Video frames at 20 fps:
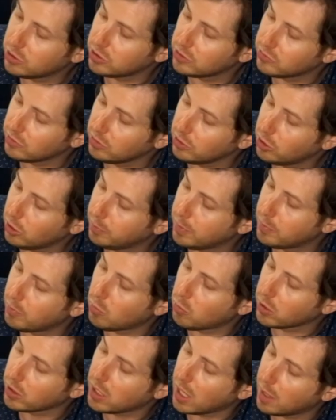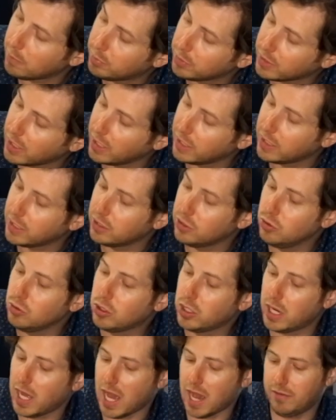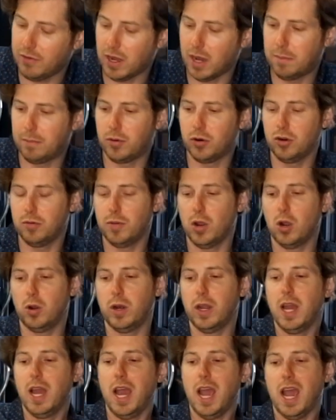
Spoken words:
is a little bit more complicated. You could have it on brew mode,